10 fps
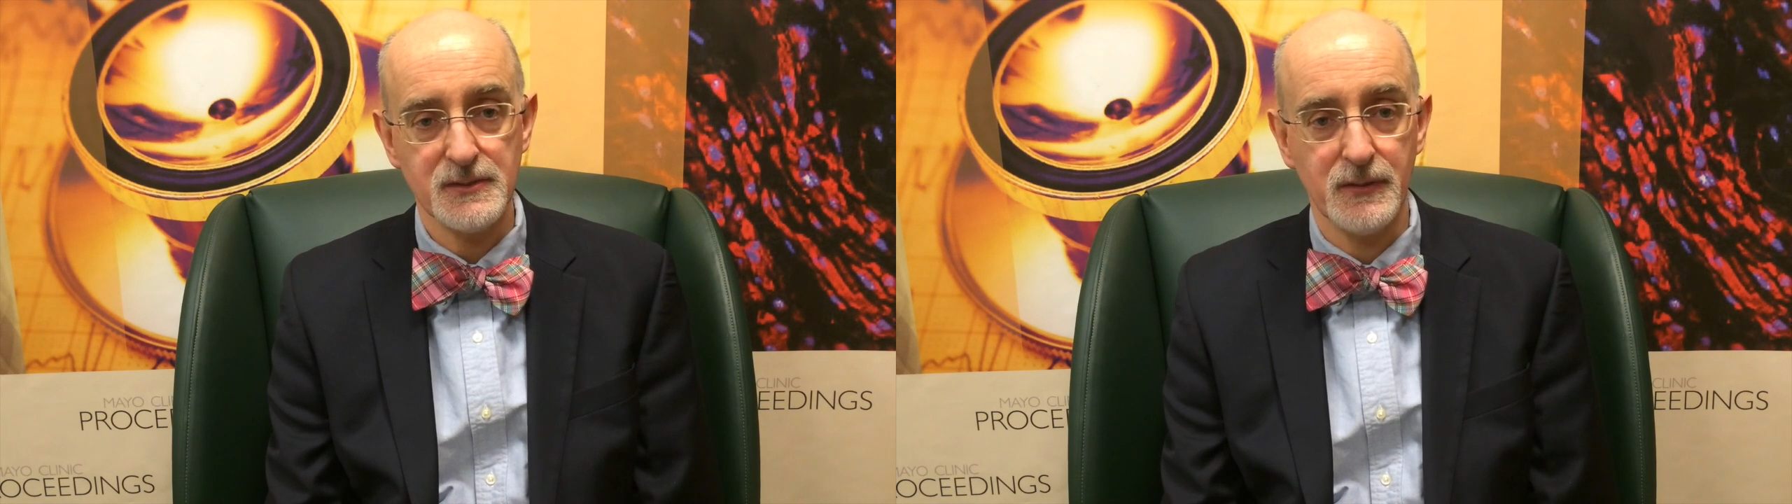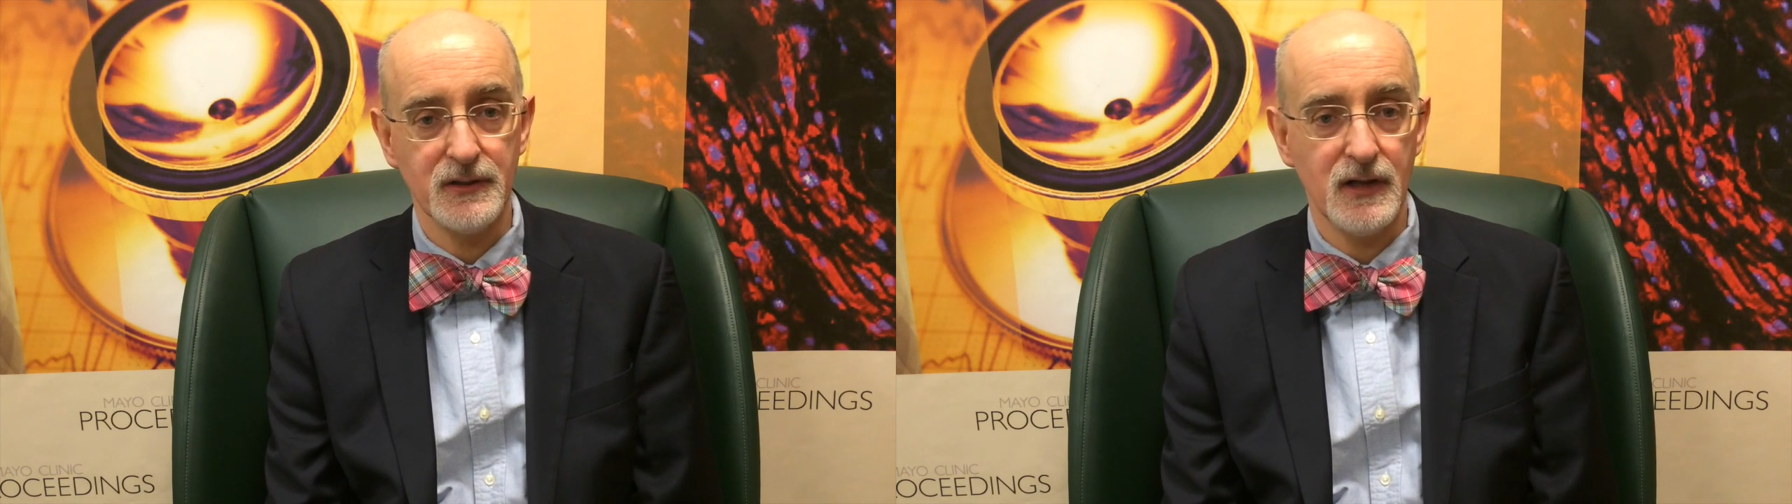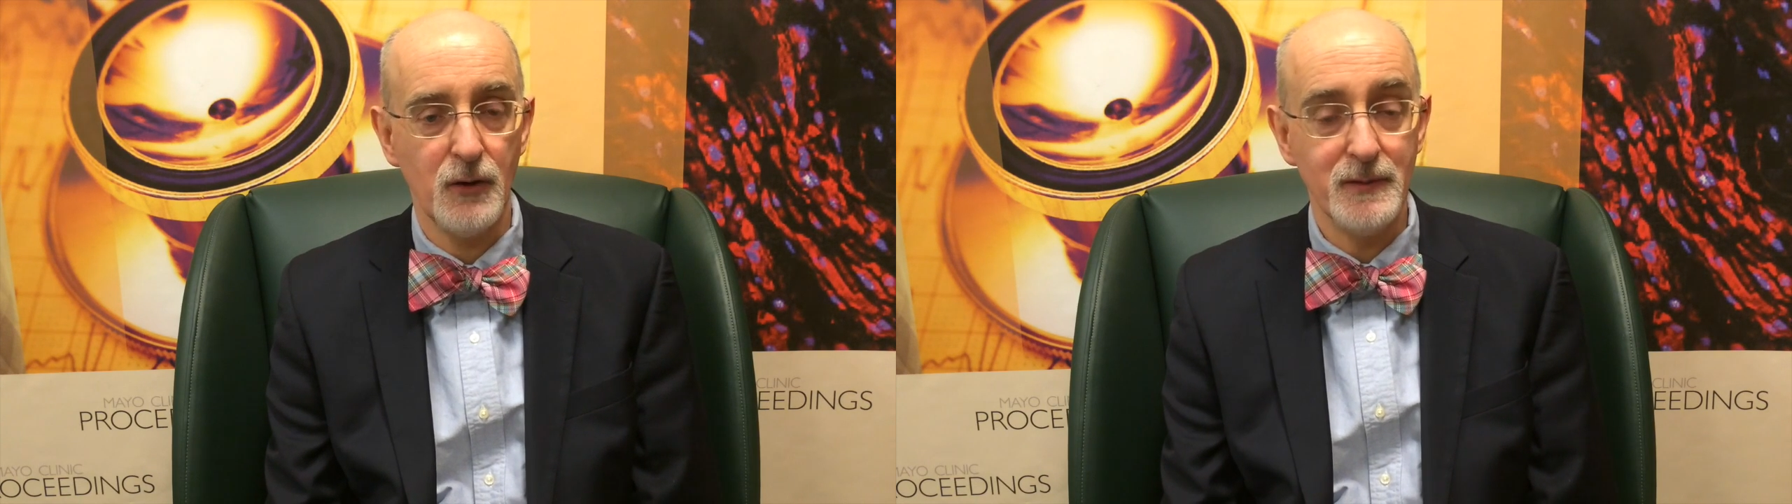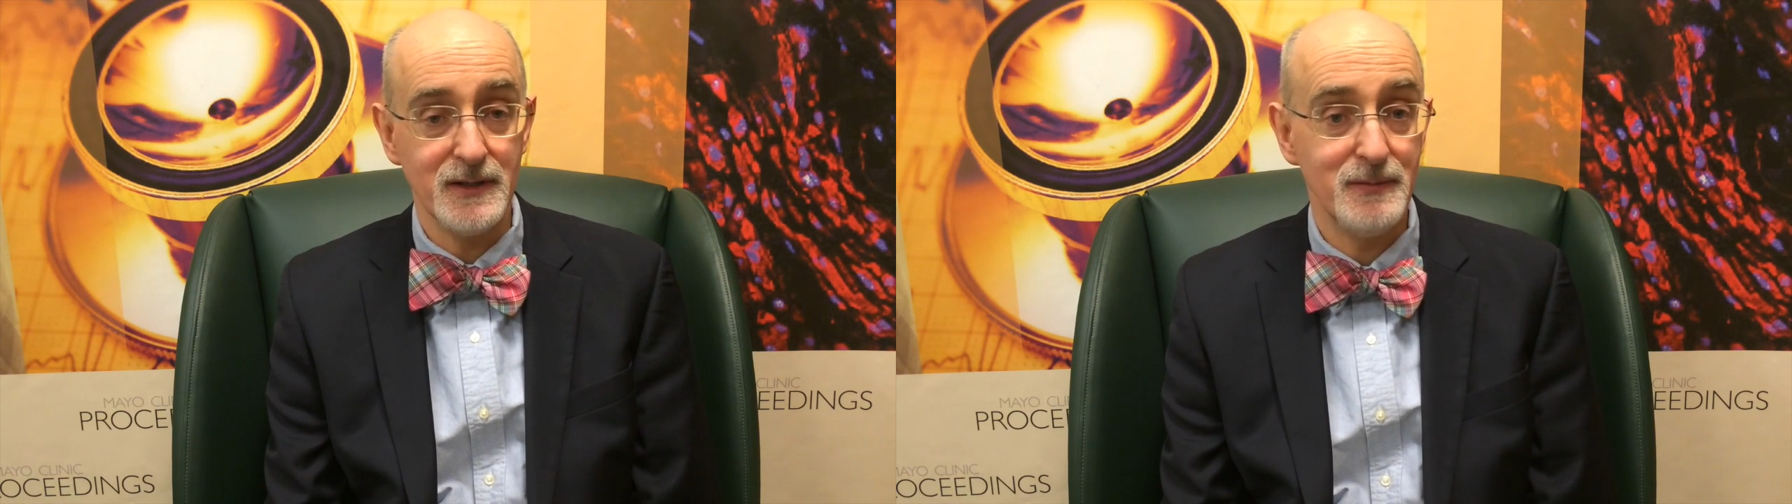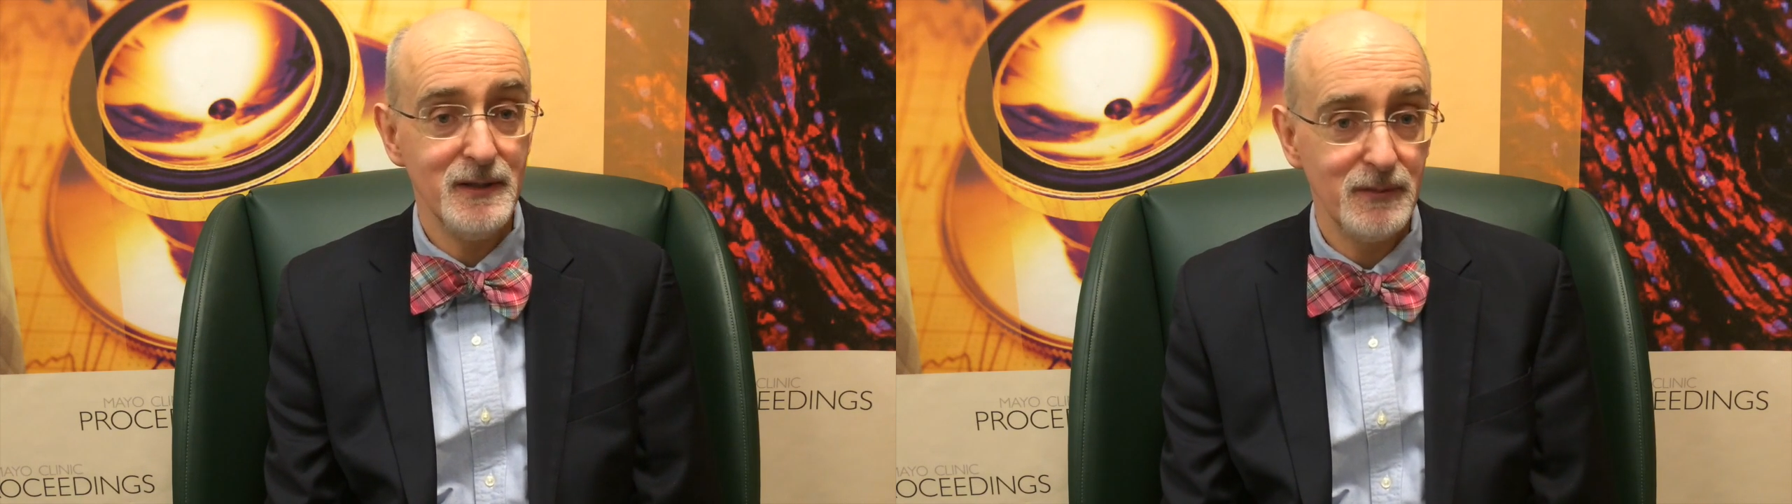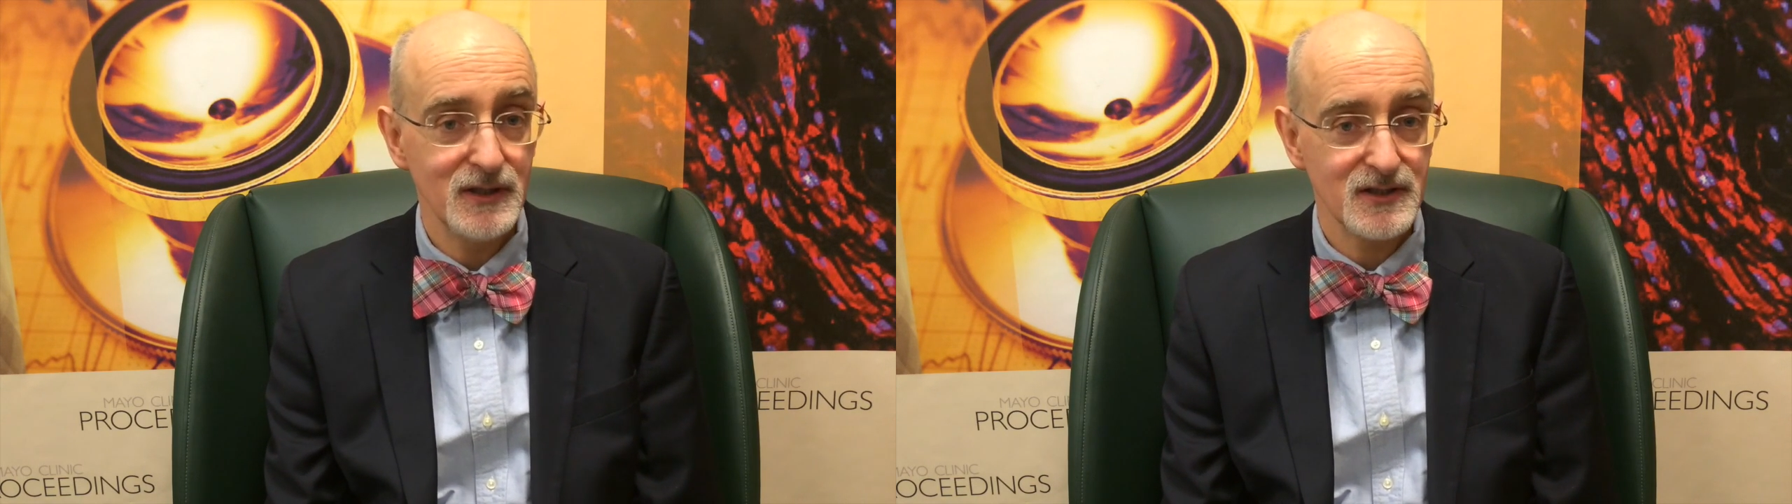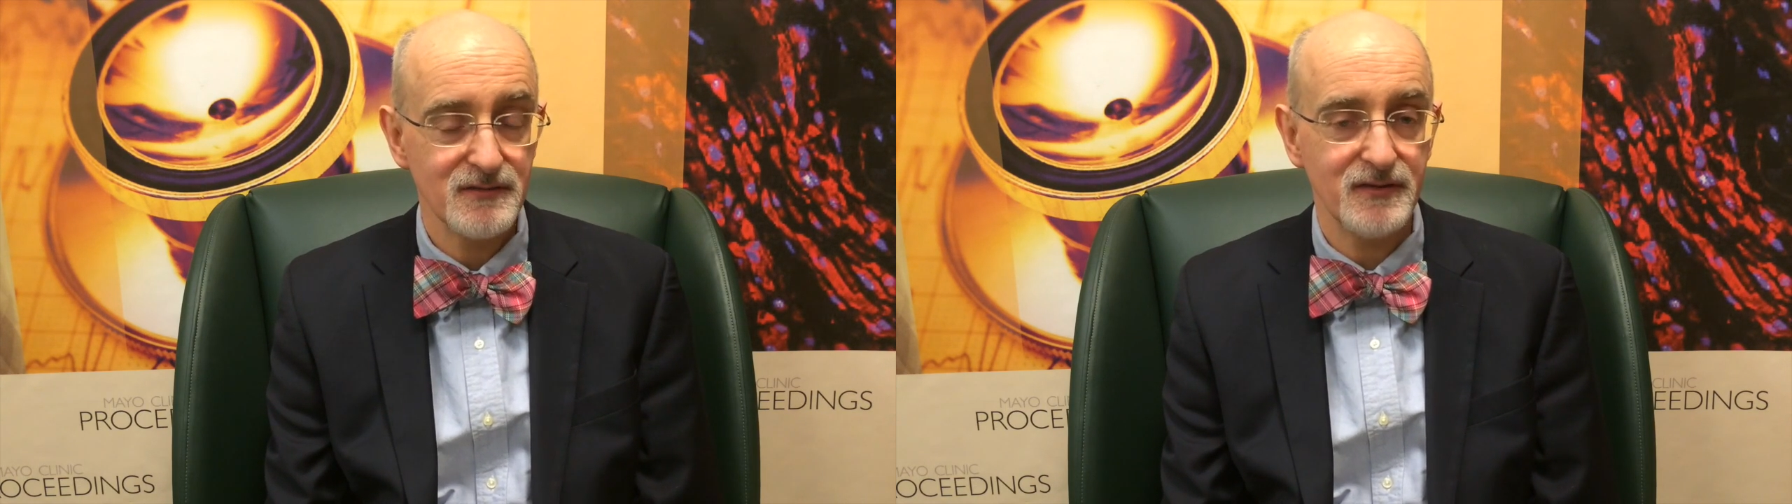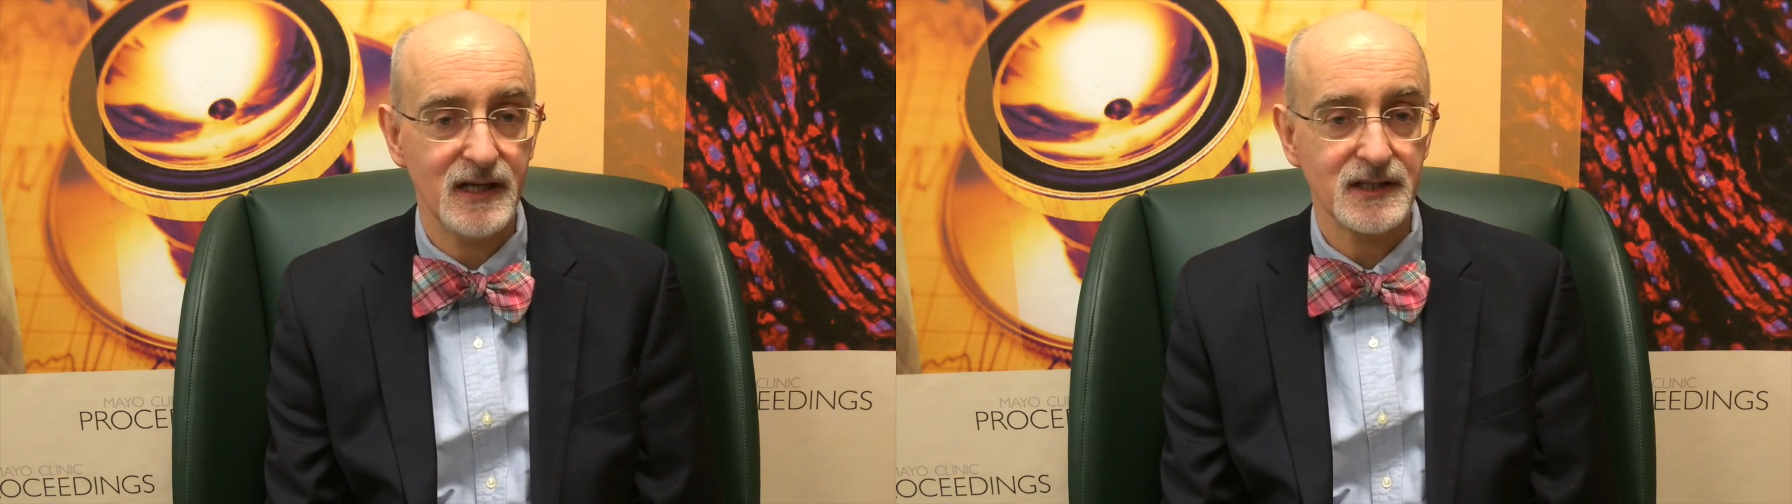about how many people it
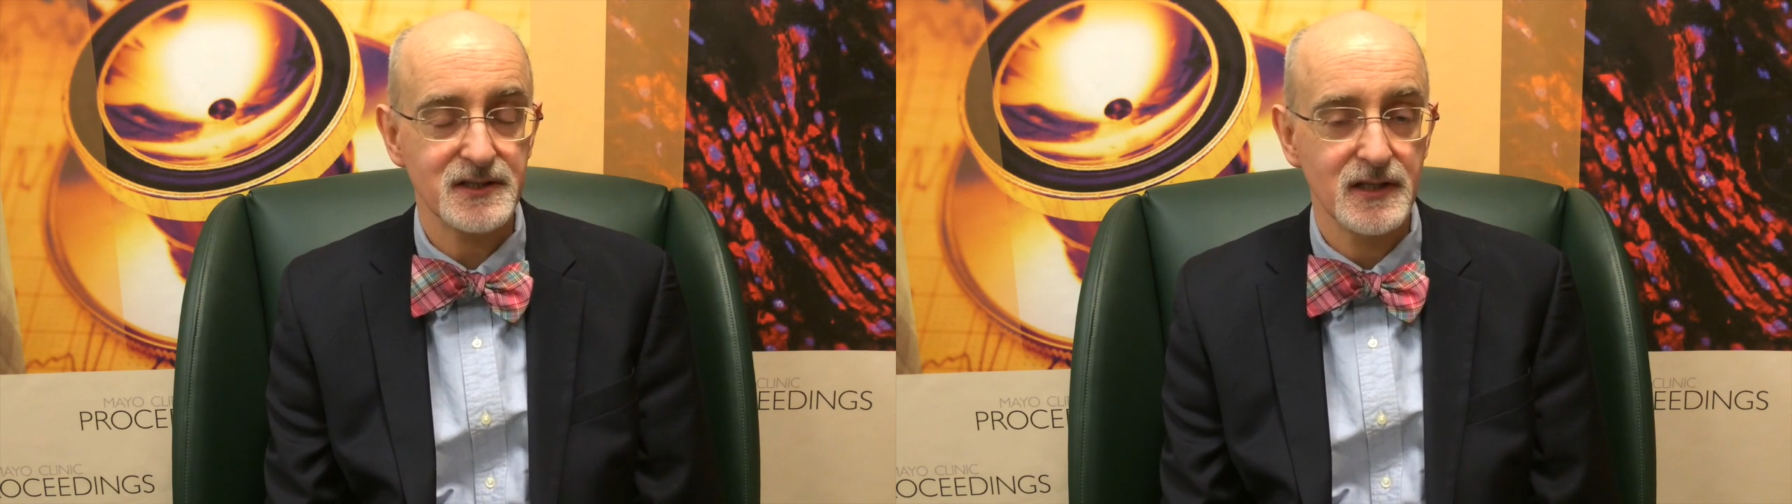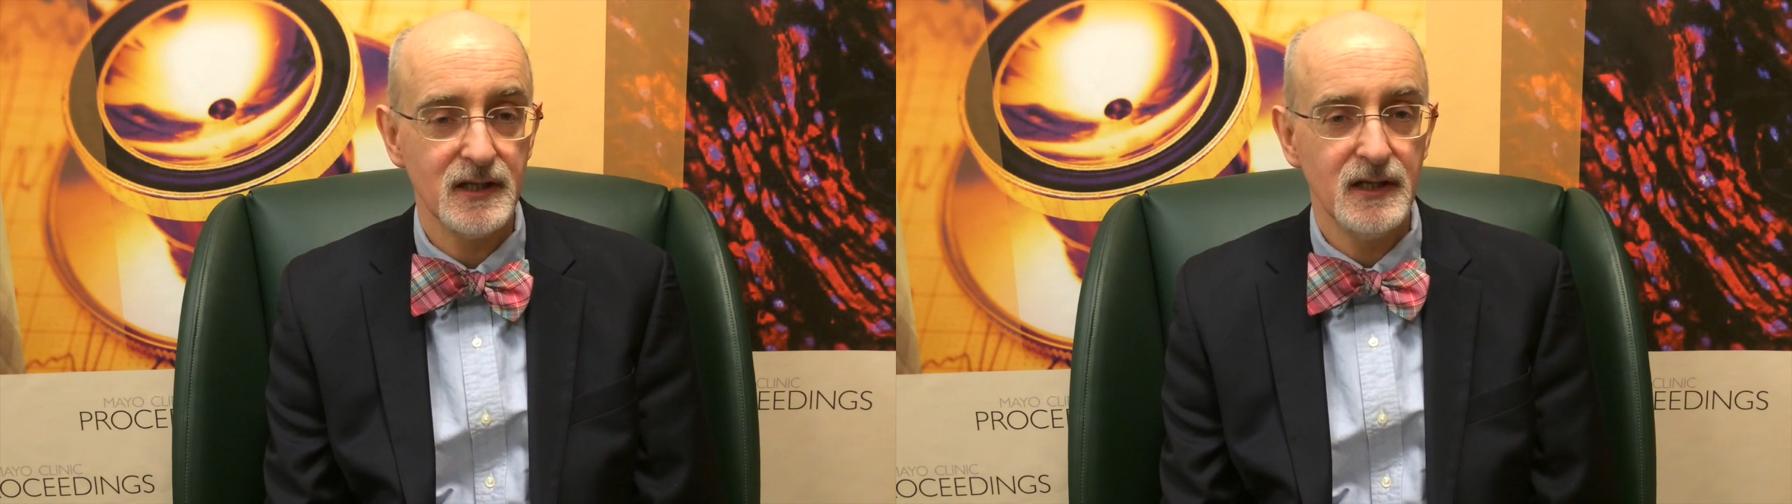affects,